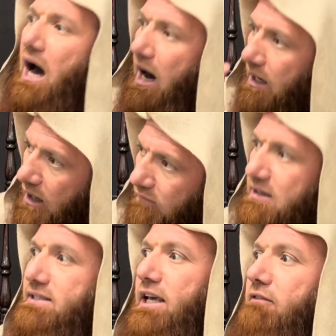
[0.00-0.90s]
Allah will
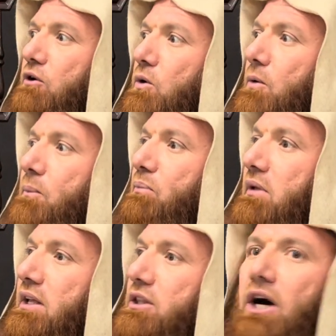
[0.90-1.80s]
save you
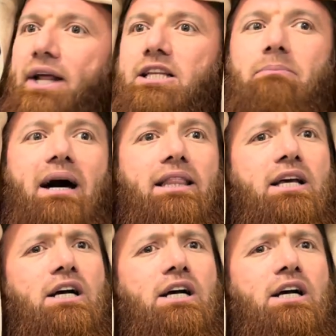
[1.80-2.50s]
directly bad.